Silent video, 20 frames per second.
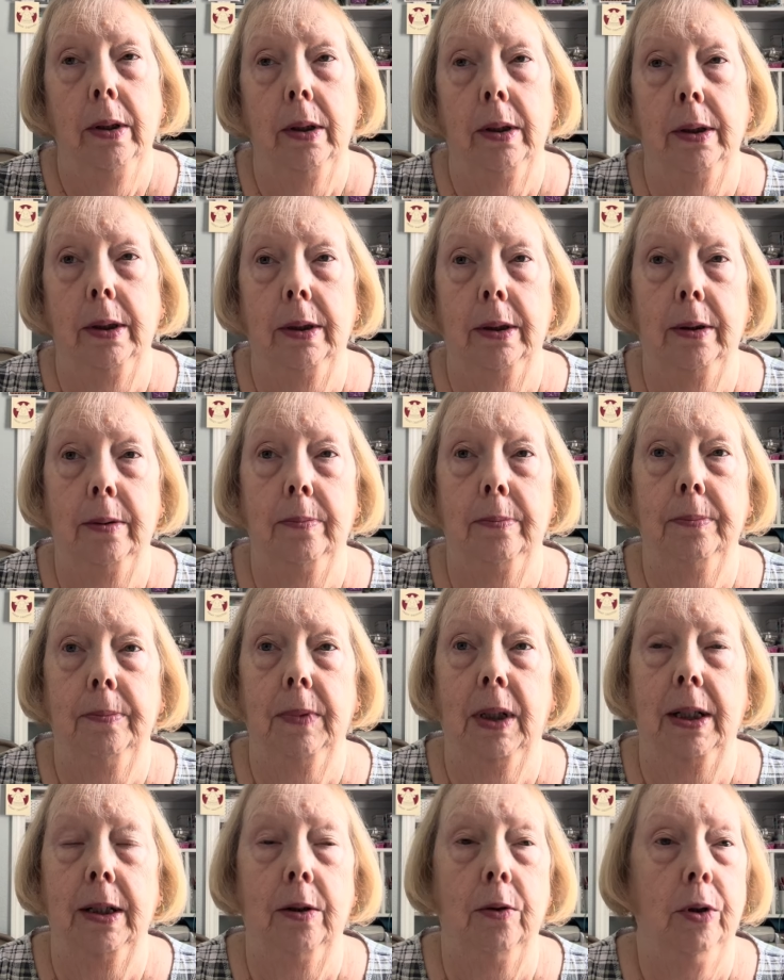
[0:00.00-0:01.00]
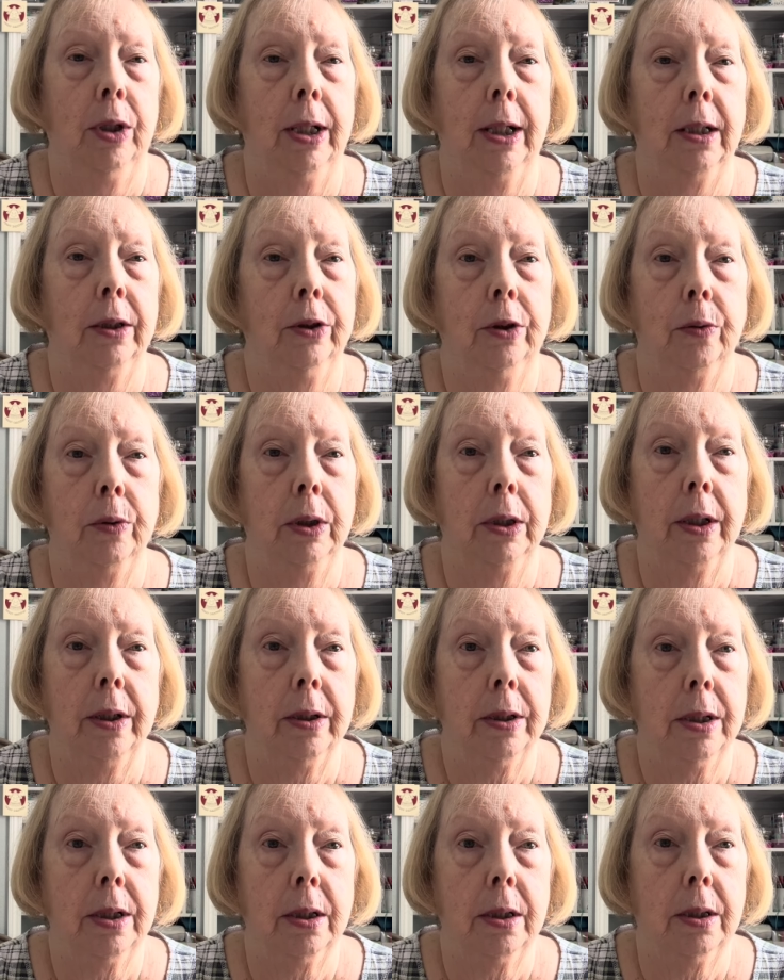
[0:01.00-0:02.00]
I don't think I'll do
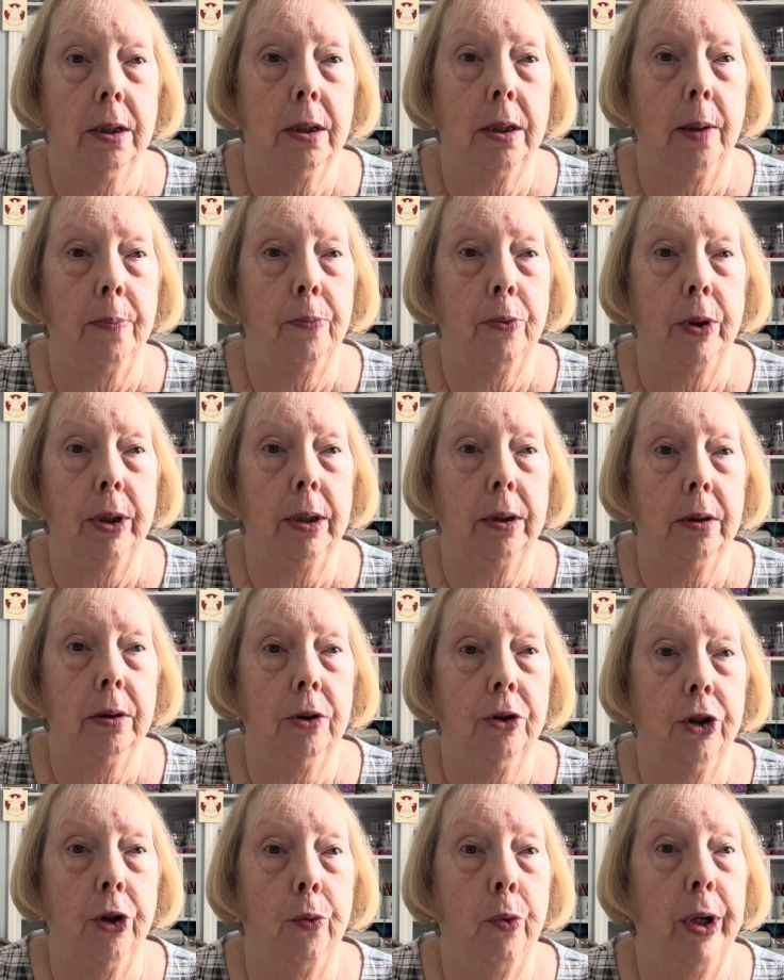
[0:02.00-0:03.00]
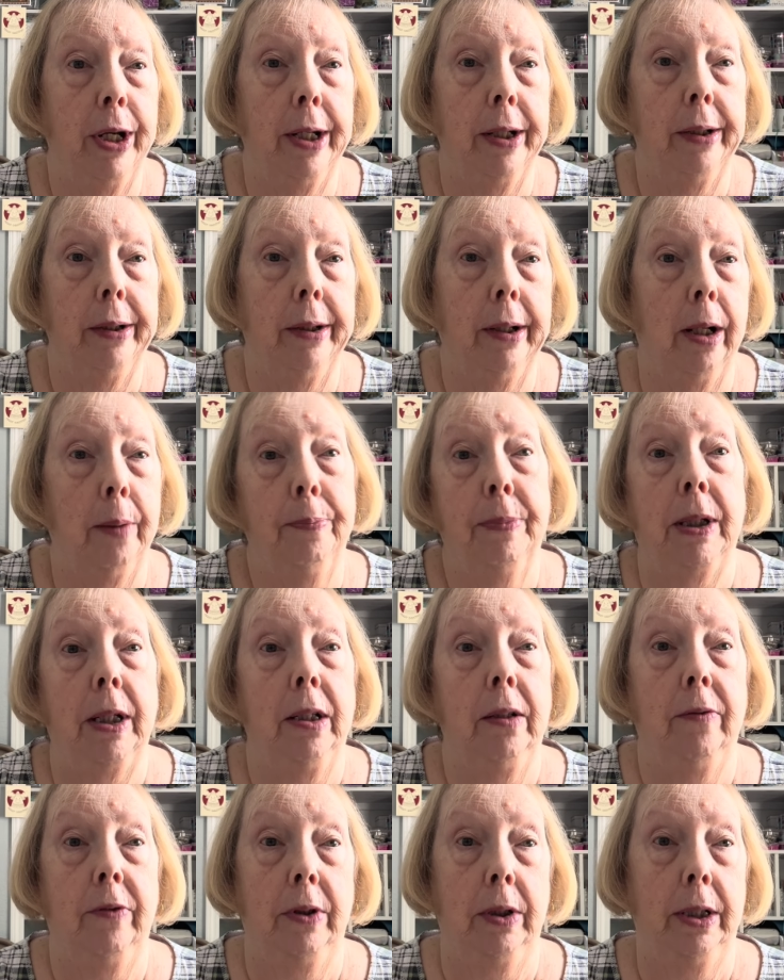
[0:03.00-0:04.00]
another separate Joann
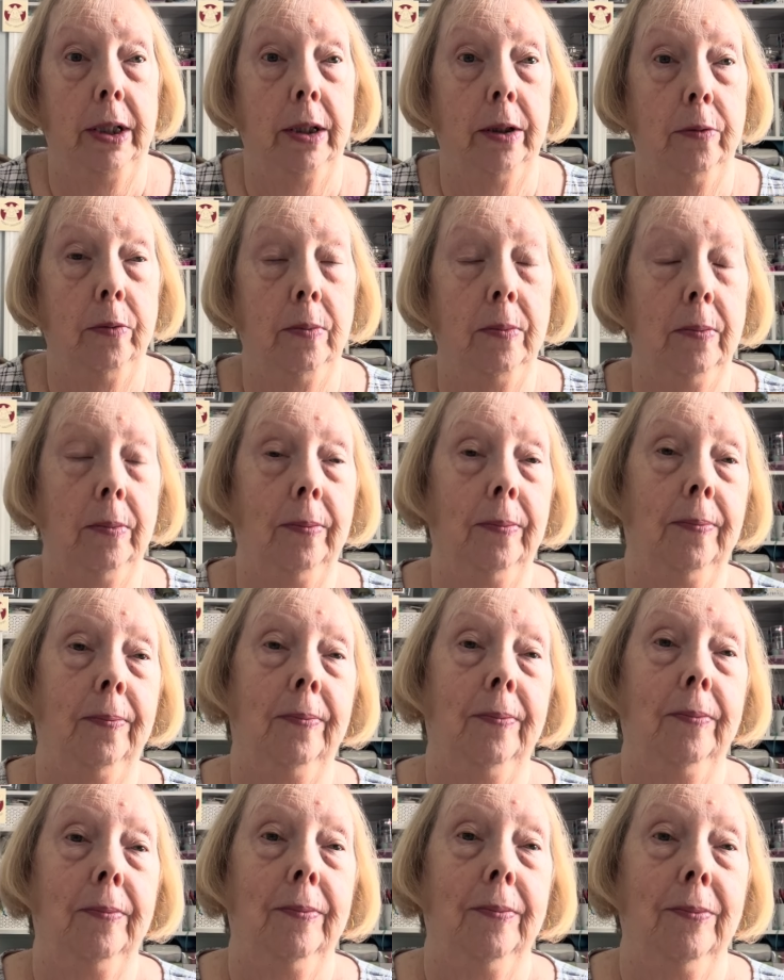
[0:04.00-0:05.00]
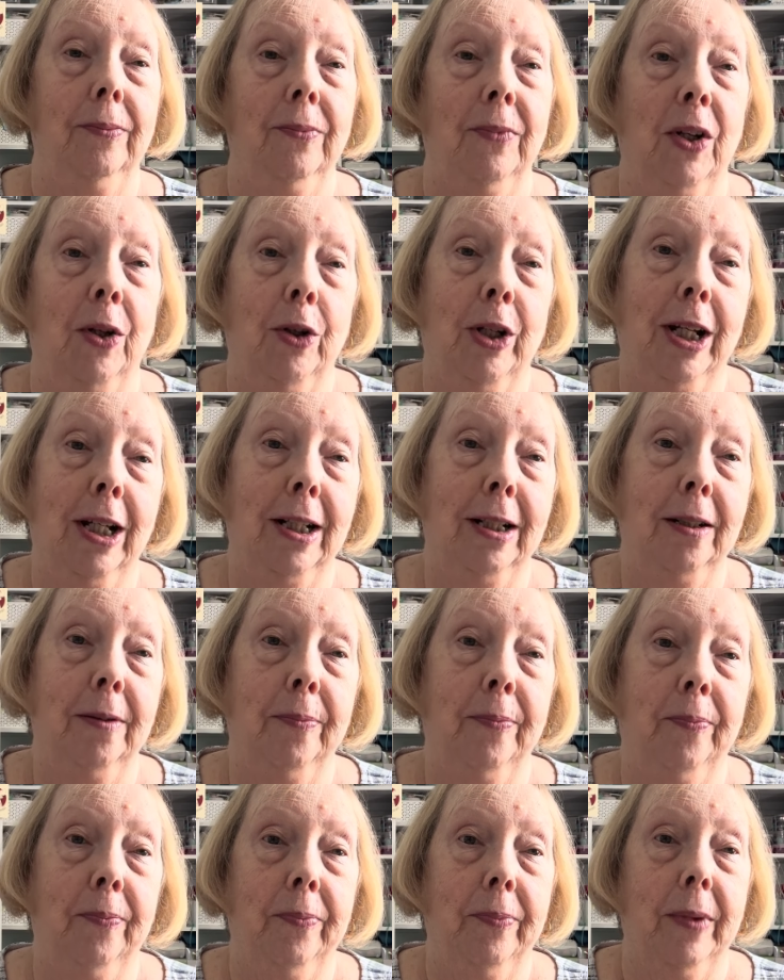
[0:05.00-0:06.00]
update video. Okay?
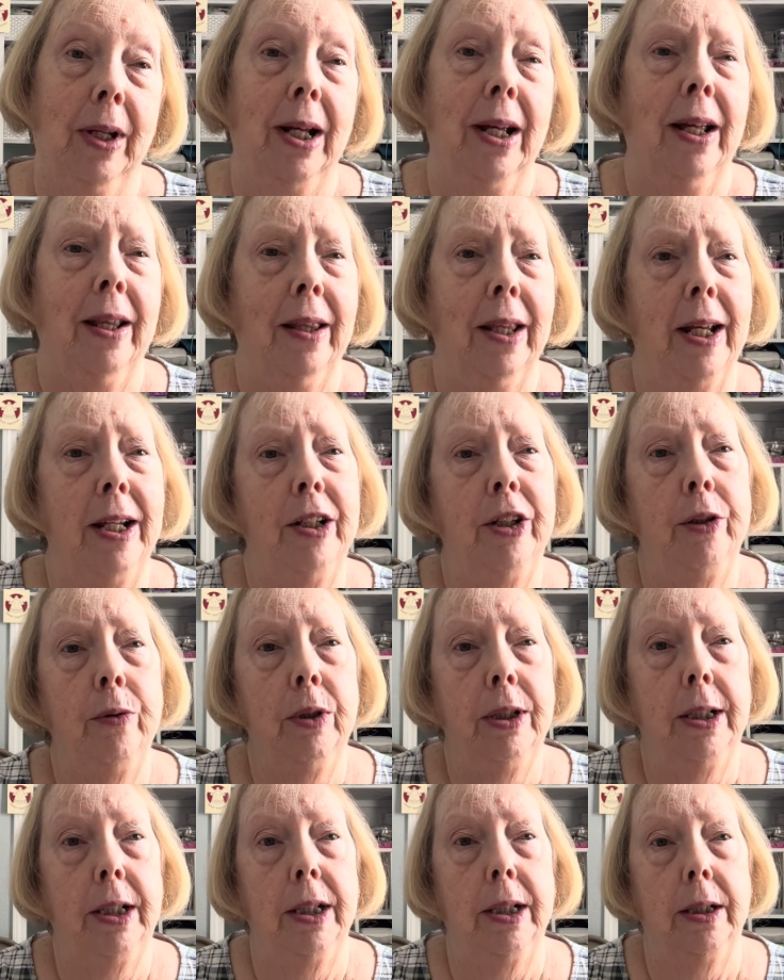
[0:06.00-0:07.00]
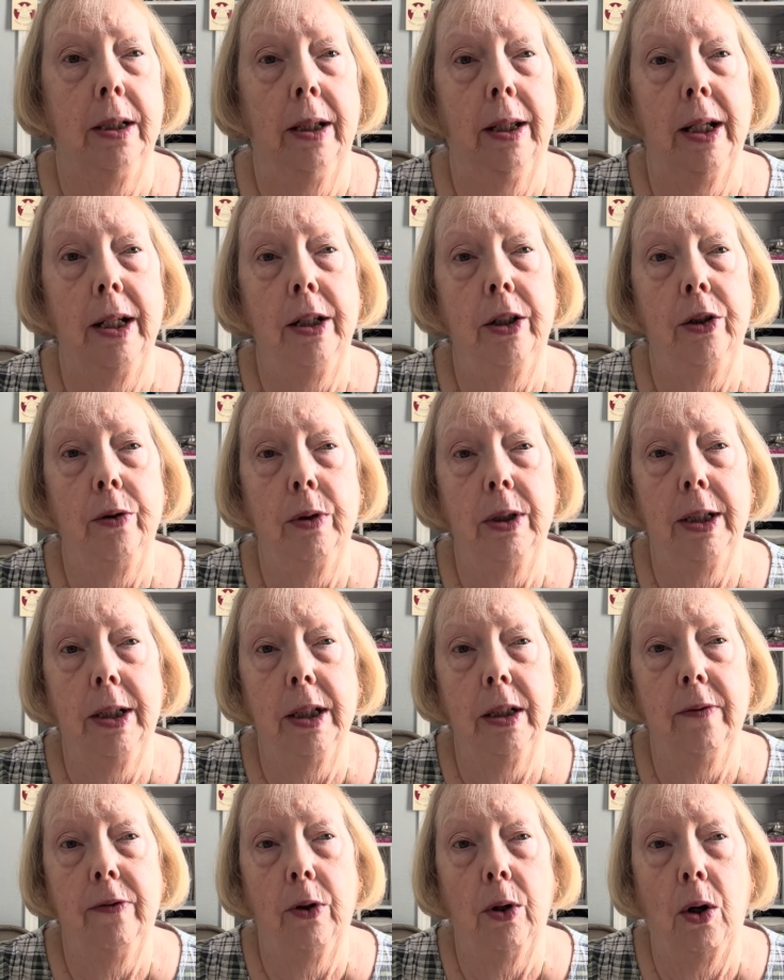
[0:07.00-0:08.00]
Thank you again. Thank you
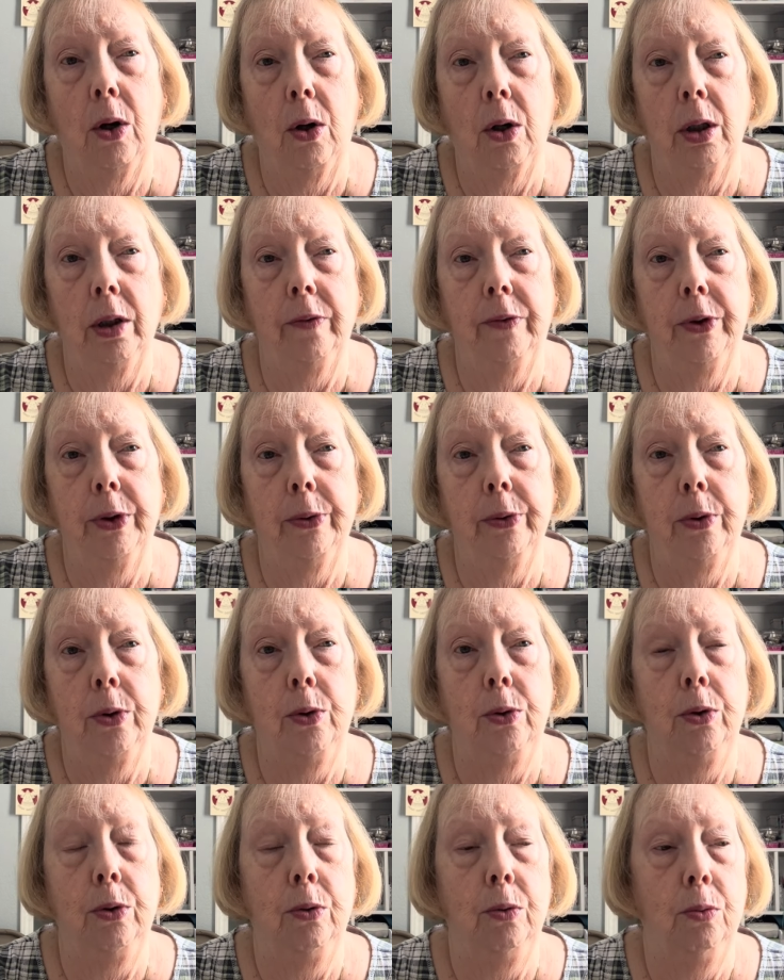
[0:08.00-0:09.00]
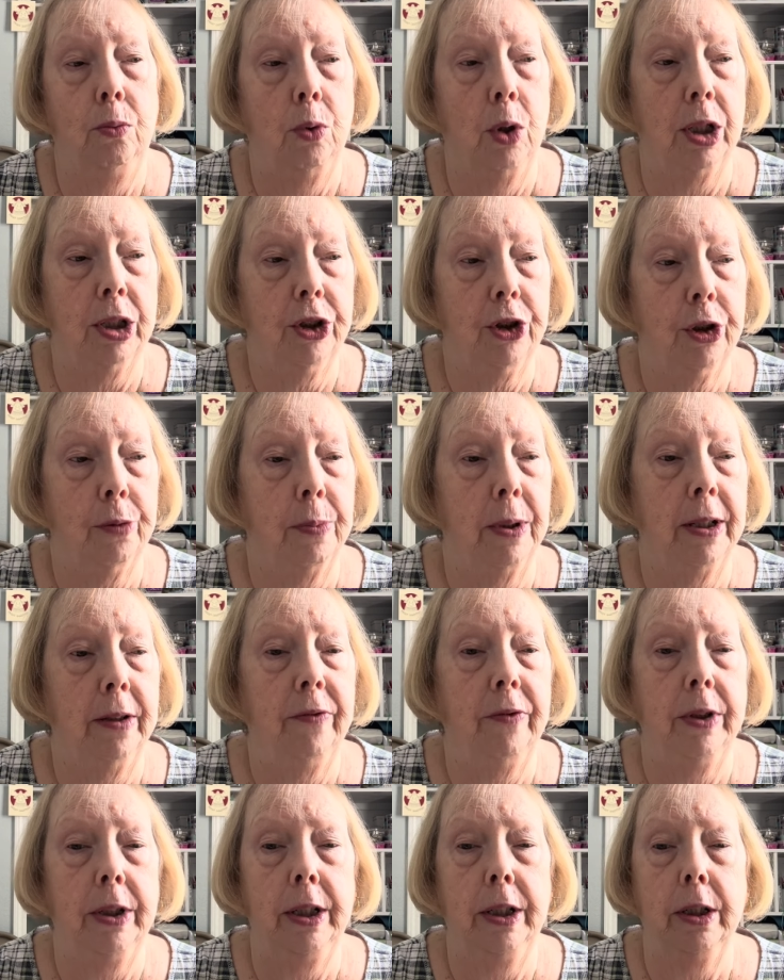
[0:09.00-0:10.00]
again for all of you who watched my
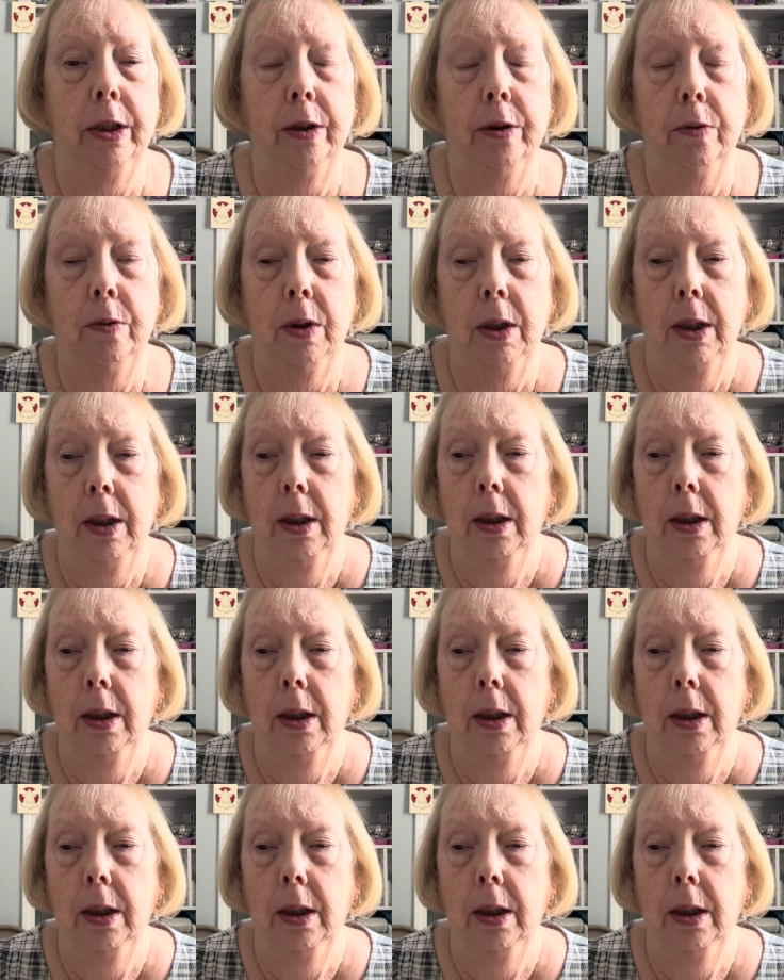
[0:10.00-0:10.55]
video.